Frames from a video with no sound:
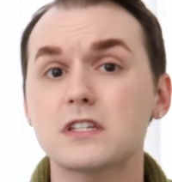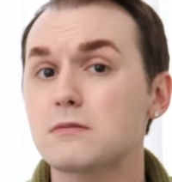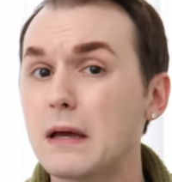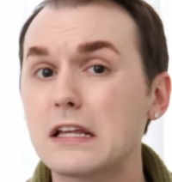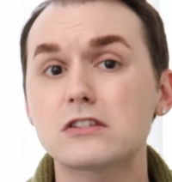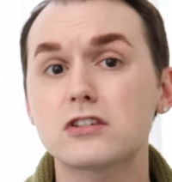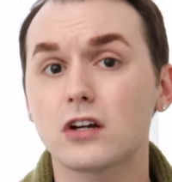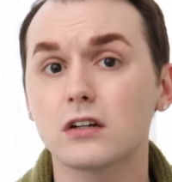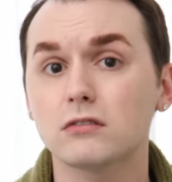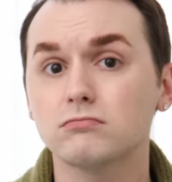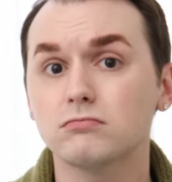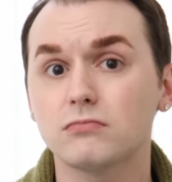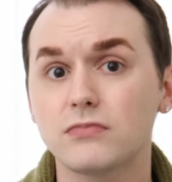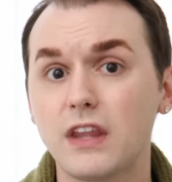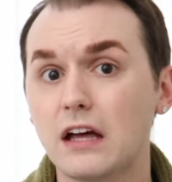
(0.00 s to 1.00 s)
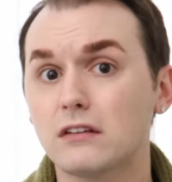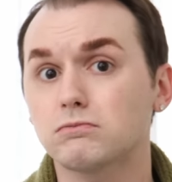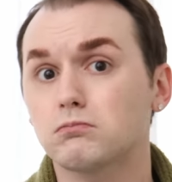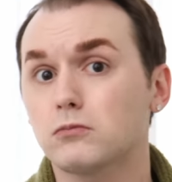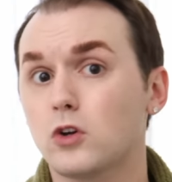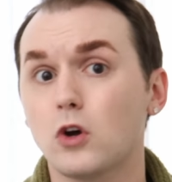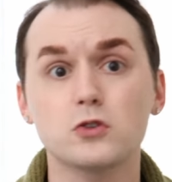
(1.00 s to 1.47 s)
dispenser that
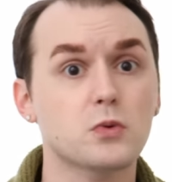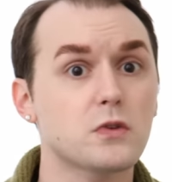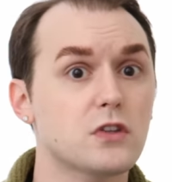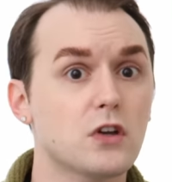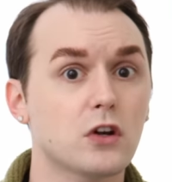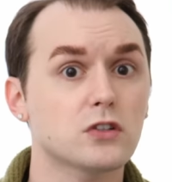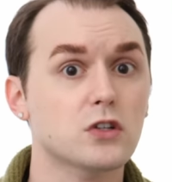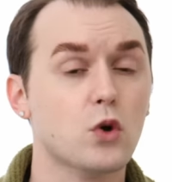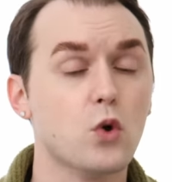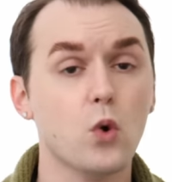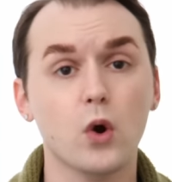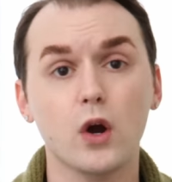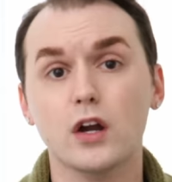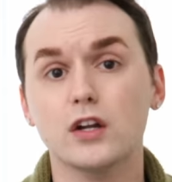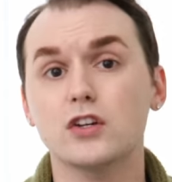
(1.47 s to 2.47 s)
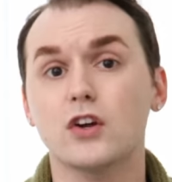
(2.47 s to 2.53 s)
goes with your decor,